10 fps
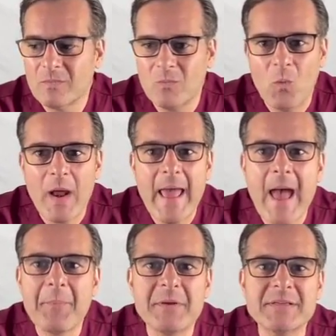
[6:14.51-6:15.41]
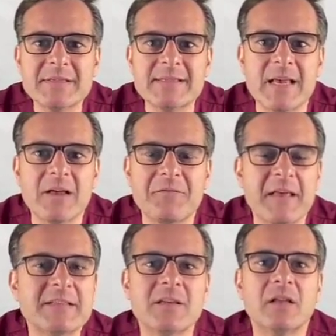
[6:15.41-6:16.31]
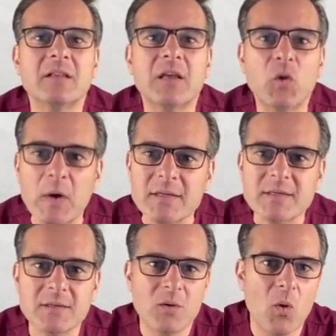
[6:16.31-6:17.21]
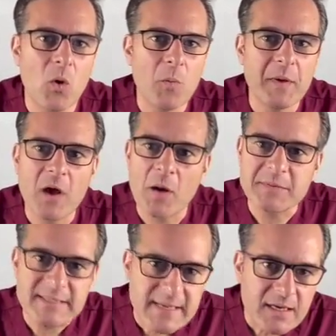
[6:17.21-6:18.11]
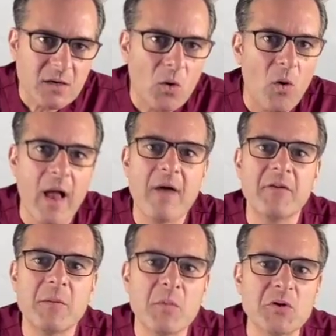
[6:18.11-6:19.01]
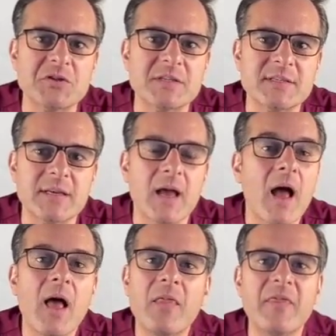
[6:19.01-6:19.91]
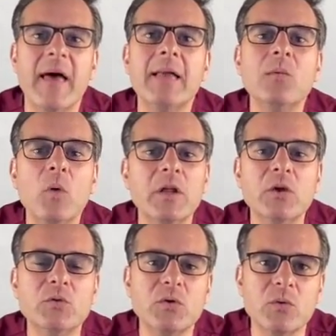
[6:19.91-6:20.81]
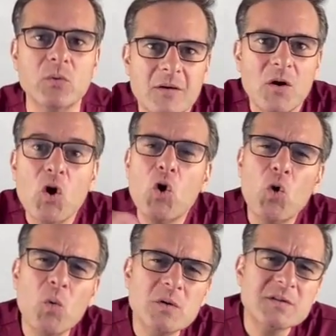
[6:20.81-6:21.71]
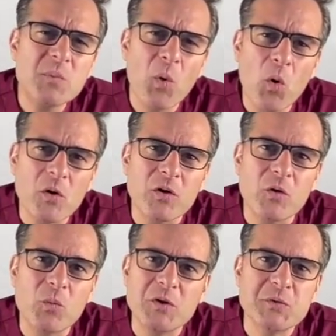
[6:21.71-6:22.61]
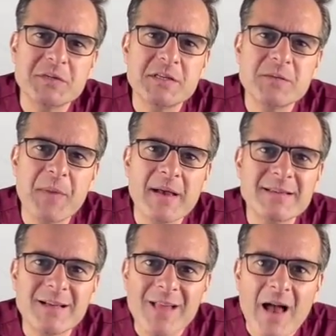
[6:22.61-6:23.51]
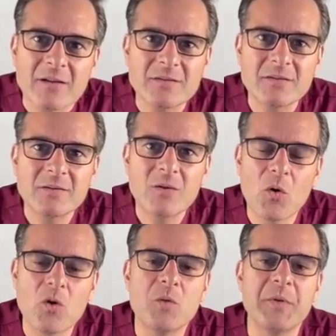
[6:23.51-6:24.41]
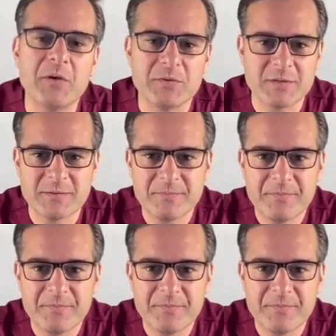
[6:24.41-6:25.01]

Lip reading: What happens if they suddenly quit or become sick or have an emergency? Then what do? Who will support you when you suspect neglect or abuse?